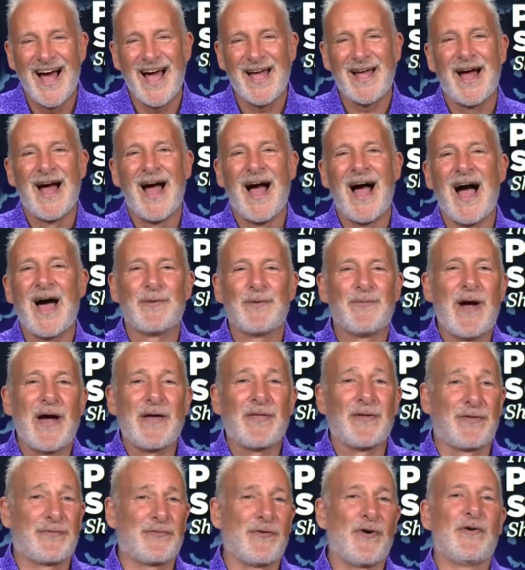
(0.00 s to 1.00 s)
I, I'd
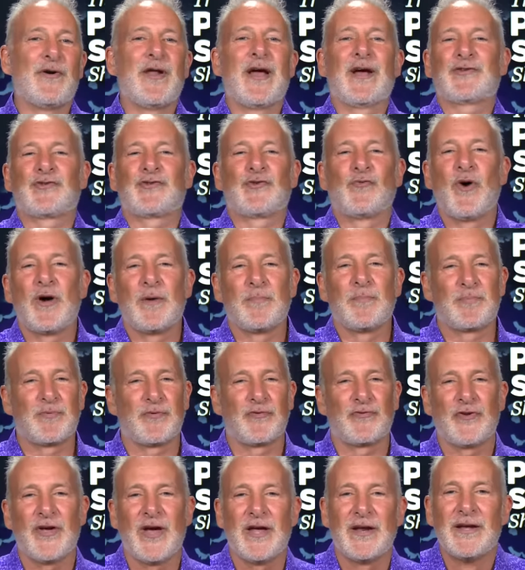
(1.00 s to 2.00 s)
rather throw an extra
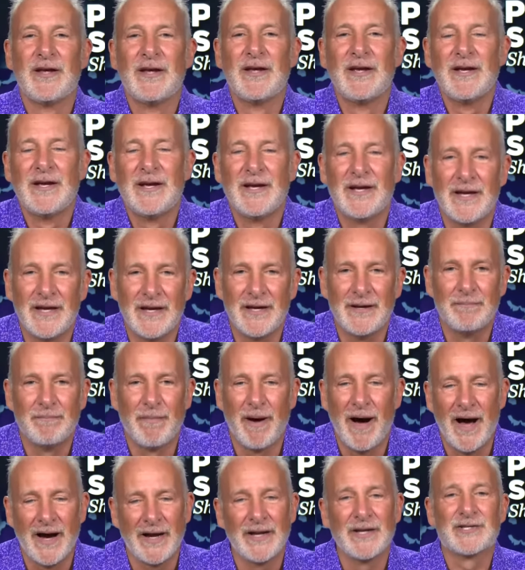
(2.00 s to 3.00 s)
1% in
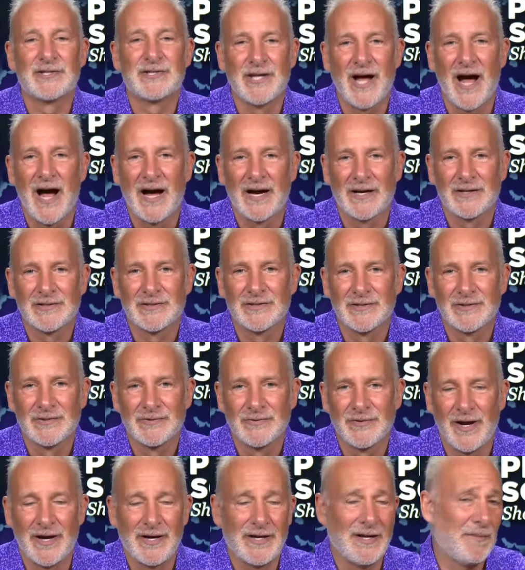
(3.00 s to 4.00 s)
mining stocks,
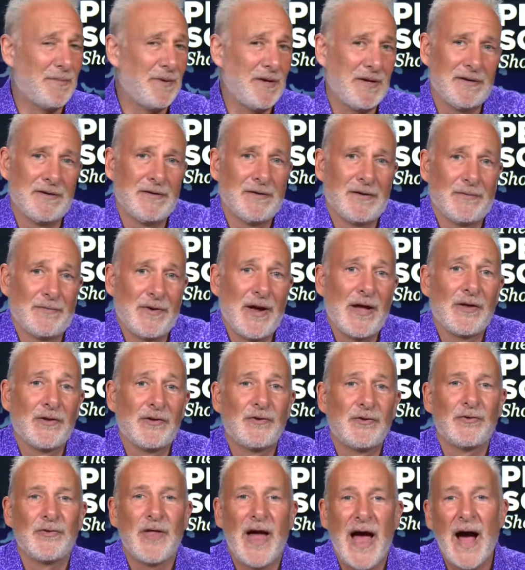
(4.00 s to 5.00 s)
right? I mean, rather
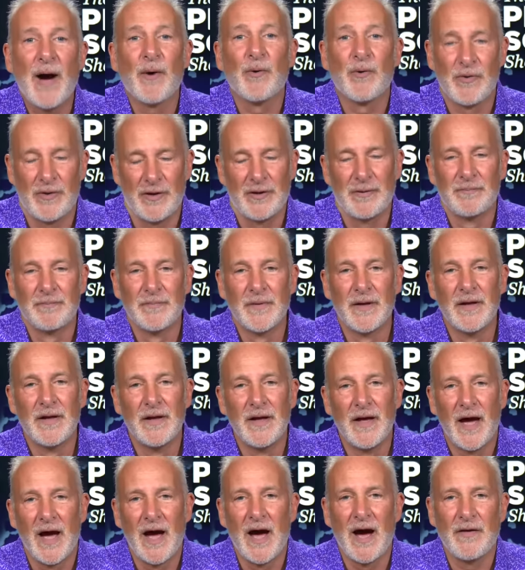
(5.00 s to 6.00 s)
do that with it
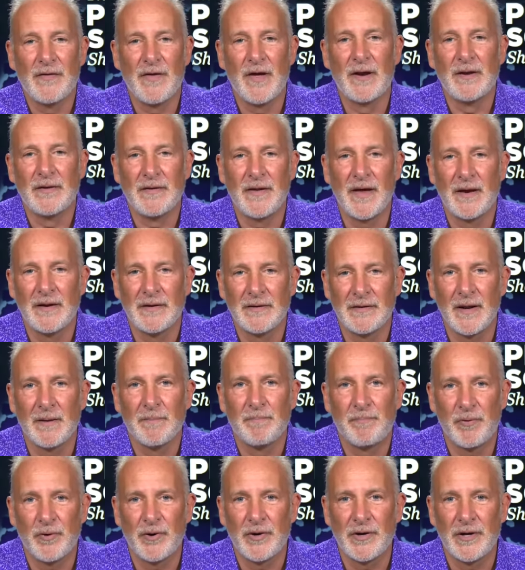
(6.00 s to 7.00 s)
uh, then, then, then
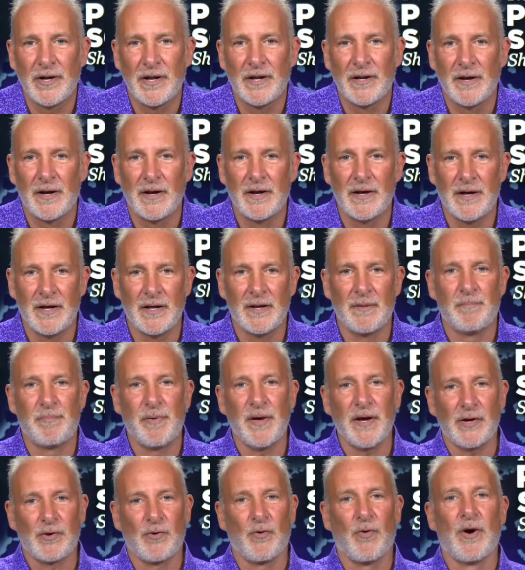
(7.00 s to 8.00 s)
put it in a in a
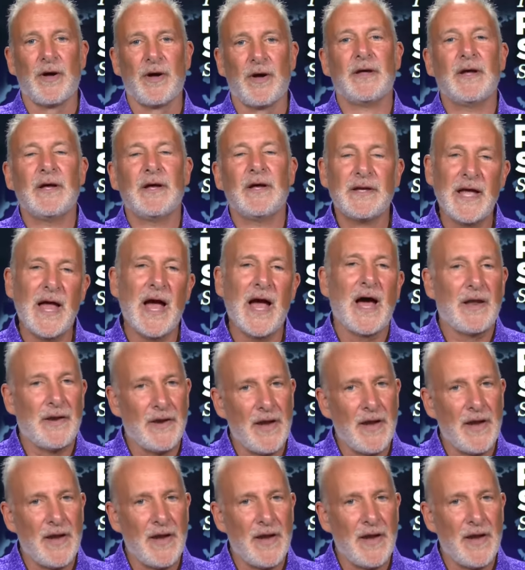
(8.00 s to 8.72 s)
Bitcoin. Yeah.